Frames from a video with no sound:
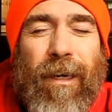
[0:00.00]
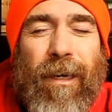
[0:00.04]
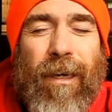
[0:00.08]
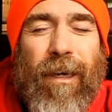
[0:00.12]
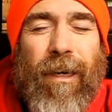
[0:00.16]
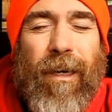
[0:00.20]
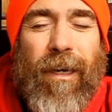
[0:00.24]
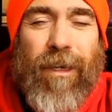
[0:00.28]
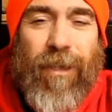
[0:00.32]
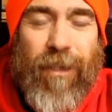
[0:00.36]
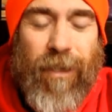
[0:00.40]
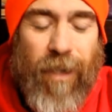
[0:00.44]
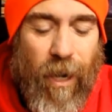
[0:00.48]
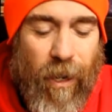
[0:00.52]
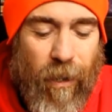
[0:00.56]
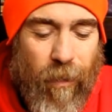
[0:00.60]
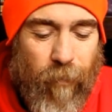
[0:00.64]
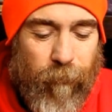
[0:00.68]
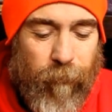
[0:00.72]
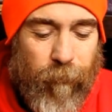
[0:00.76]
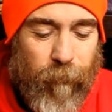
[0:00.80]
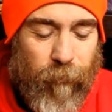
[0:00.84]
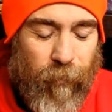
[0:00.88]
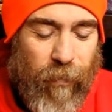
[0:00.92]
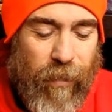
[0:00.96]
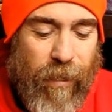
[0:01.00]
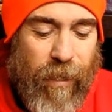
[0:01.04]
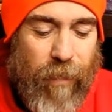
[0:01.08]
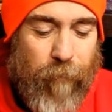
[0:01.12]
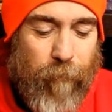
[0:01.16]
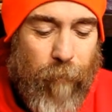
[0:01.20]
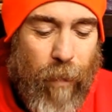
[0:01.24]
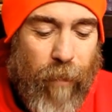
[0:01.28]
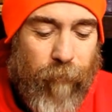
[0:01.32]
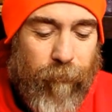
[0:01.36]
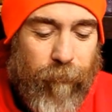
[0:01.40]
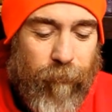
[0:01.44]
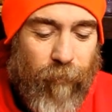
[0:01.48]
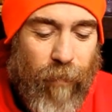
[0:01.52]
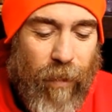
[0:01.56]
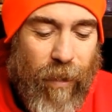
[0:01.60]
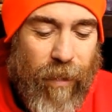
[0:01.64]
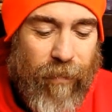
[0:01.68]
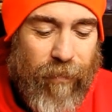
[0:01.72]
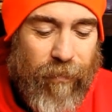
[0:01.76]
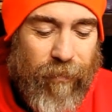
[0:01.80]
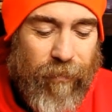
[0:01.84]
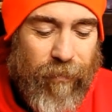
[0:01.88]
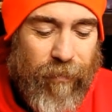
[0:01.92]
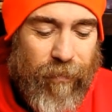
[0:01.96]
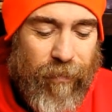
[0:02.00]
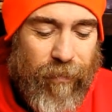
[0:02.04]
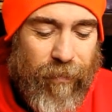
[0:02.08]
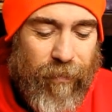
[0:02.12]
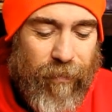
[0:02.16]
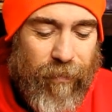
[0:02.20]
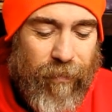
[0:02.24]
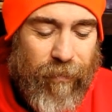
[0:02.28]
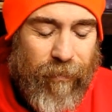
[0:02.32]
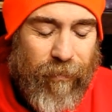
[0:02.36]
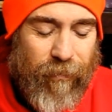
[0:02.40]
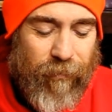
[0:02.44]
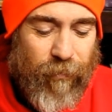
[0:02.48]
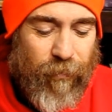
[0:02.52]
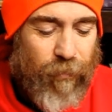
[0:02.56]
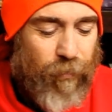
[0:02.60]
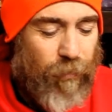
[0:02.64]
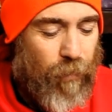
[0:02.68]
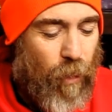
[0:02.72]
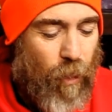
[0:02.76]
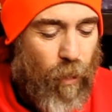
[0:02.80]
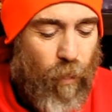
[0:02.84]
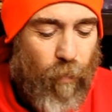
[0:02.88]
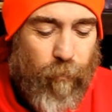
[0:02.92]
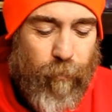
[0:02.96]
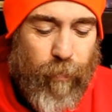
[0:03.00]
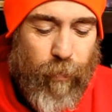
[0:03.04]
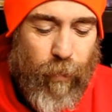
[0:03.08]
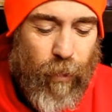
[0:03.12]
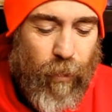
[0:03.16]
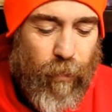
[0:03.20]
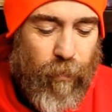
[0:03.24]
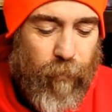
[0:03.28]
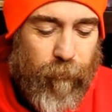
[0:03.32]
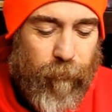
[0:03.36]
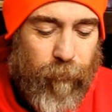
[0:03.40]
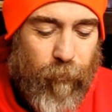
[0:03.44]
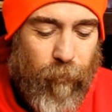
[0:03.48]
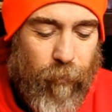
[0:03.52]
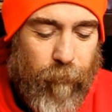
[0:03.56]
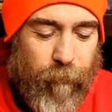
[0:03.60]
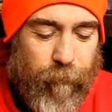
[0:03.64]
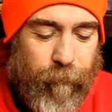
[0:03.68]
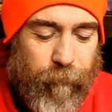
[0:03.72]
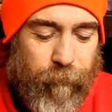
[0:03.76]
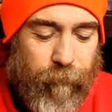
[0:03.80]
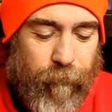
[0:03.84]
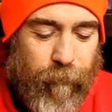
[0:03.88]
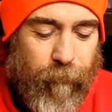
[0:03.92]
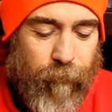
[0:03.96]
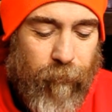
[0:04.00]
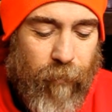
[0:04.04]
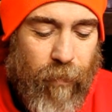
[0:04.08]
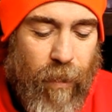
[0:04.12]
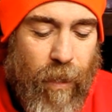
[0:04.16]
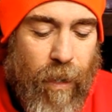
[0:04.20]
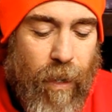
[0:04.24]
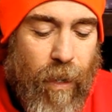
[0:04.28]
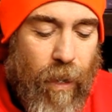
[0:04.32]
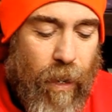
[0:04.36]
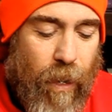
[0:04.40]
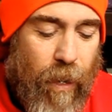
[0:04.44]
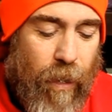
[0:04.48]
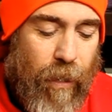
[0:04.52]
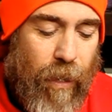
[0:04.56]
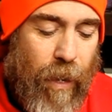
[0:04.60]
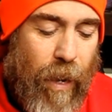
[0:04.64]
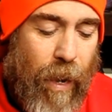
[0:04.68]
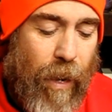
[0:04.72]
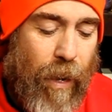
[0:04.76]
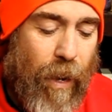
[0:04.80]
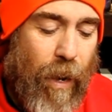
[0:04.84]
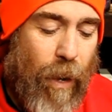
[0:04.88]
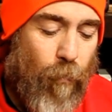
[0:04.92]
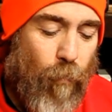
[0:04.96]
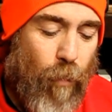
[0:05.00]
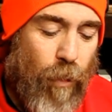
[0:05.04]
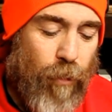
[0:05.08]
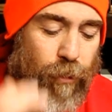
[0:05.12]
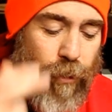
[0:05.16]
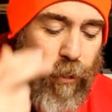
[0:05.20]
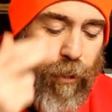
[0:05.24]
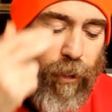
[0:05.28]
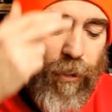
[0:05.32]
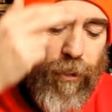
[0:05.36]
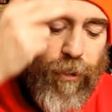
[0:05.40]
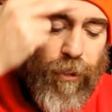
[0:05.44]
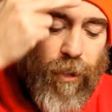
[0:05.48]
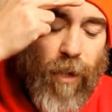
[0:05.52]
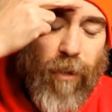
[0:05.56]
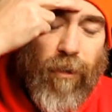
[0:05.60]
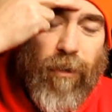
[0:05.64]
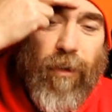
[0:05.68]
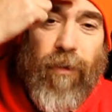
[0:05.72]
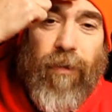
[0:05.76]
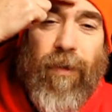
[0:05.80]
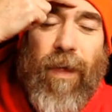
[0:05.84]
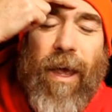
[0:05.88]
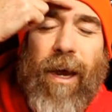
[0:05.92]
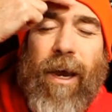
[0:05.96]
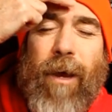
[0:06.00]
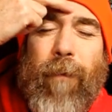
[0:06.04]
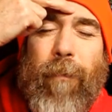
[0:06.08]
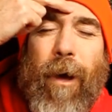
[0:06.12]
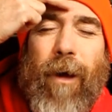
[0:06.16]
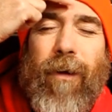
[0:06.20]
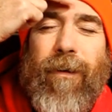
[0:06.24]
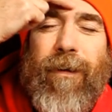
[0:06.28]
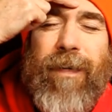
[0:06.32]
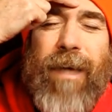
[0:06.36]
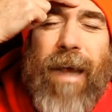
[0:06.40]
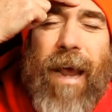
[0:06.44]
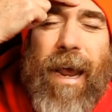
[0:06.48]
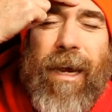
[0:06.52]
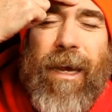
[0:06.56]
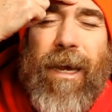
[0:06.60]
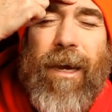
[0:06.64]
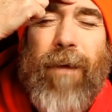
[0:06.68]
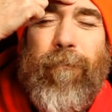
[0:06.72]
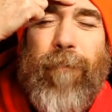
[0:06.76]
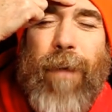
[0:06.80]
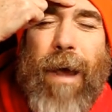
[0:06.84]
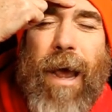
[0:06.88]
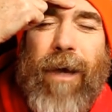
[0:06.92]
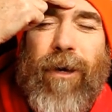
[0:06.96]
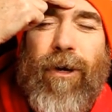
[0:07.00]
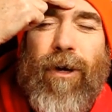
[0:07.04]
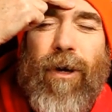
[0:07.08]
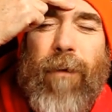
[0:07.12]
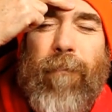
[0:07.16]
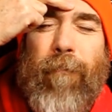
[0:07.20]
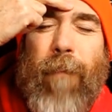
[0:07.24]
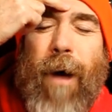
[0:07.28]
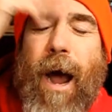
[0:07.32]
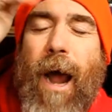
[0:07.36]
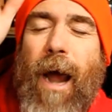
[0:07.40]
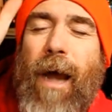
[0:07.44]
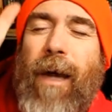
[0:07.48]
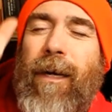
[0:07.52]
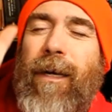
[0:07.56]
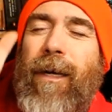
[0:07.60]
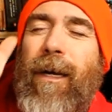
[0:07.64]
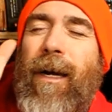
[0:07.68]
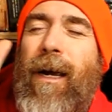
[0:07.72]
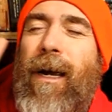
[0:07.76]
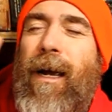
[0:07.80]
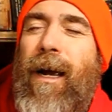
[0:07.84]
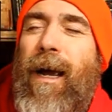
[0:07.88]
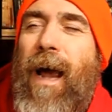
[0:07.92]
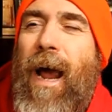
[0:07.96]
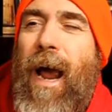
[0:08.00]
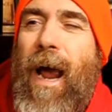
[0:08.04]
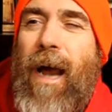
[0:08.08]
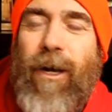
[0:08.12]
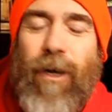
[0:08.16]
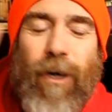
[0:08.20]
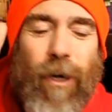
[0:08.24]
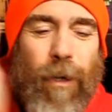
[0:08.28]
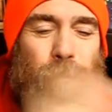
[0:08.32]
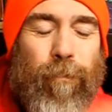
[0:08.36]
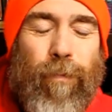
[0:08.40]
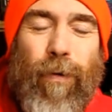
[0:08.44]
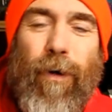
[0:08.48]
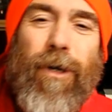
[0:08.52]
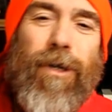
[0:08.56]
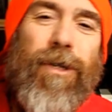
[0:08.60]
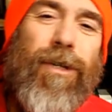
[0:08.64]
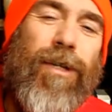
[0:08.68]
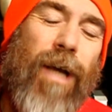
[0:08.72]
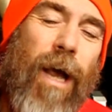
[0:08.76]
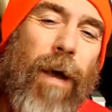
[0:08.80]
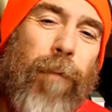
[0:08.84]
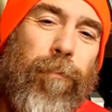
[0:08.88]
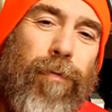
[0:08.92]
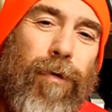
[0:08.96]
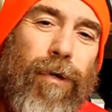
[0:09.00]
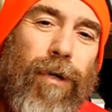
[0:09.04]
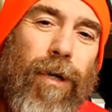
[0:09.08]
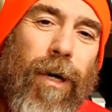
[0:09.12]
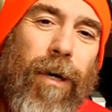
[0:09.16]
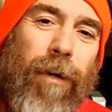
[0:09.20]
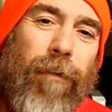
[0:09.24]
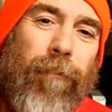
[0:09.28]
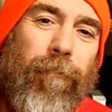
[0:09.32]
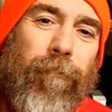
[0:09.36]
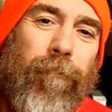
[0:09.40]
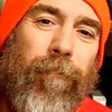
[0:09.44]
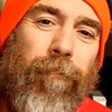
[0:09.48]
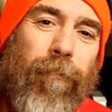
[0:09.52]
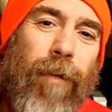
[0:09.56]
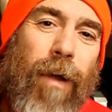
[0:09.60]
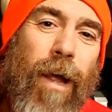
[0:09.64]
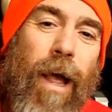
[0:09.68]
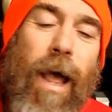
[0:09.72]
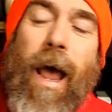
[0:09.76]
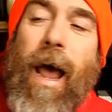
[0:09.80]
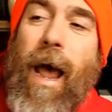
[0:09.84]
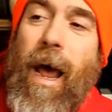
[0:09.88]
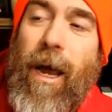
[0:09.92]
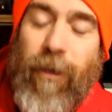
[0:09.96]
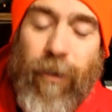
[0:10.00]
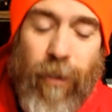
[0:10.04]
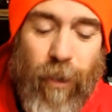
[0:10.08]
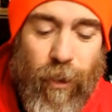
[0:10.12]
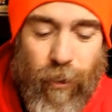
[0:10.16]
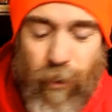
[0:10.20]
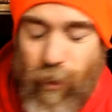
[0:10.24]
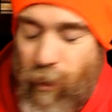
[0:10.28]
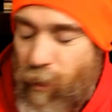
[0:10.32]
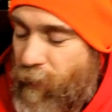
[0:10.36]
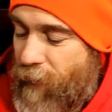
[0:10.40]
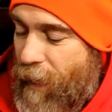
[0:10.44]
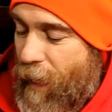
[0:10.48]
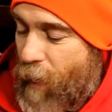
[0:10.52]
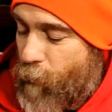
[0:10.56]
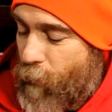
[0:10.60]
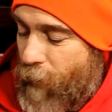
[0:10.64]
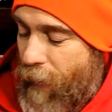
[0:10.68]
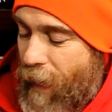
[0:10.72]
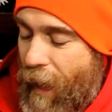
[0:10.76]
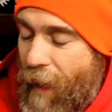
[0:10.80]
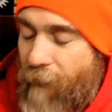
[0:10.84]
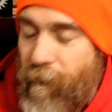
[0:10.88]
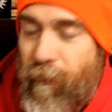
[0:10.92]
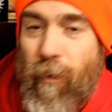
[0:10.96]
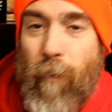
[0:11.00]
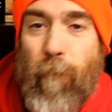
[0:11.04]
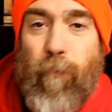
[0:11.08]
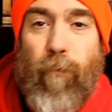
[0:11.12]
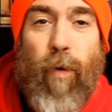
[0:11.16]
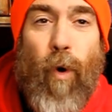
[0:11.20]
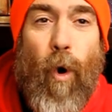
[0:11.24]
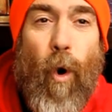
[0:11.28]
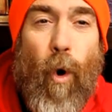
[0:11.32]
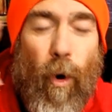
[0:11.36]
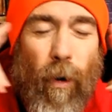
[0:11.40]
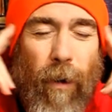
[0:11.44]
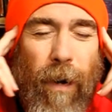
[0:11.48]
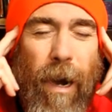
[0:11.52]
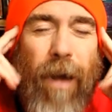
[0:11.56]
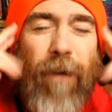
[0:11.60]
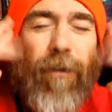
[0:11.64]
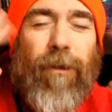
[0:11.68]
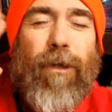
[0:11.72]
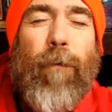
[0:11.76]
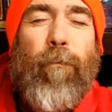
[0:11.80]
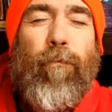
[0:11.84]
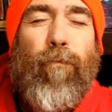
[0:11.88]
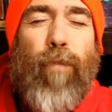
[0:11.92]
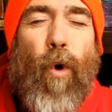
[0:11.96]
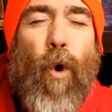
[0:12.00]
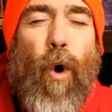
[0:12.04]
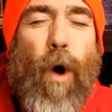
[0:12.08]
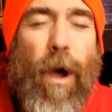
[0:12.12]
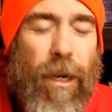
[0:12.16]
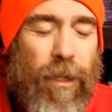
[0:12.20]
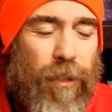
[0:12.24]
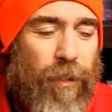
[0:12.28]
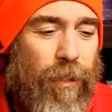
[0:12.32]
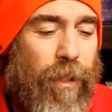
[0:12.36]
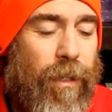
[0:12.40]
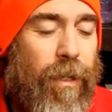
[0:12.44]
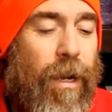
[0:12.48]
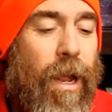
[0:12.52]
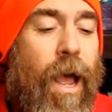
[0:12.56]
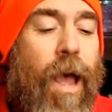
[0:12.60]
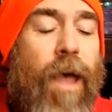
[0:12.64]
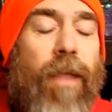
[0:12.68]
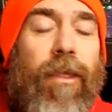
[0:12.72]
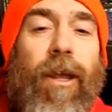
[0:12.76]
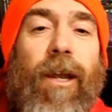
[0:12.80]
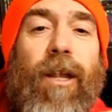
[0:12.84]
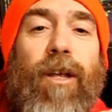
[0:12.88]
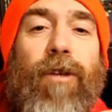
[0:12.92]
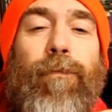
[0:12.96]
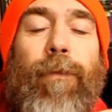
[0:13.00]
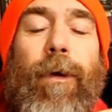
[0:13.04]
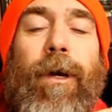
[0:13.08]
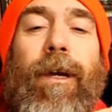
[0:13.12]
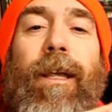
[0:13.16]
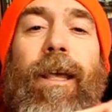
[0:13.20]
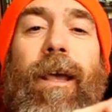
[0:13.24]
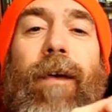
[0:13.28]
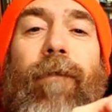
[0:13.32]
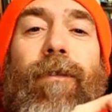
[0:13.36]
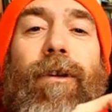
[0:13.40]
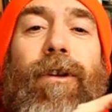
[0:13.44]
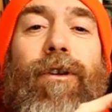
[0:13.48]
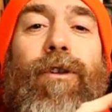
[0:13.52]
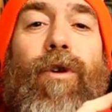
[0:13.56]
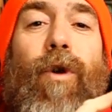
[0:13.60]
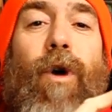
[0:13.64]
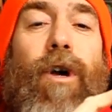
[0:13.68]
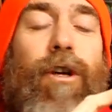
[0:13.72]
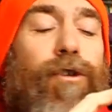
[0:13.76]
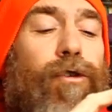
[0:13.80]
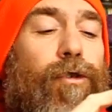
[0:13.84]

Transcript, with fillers: is going to flee, my friends. So beautiful. Uh, I, I want you to start to think about taking back your mind and your perception. And to do that, we have to pour out the poison that has been given to us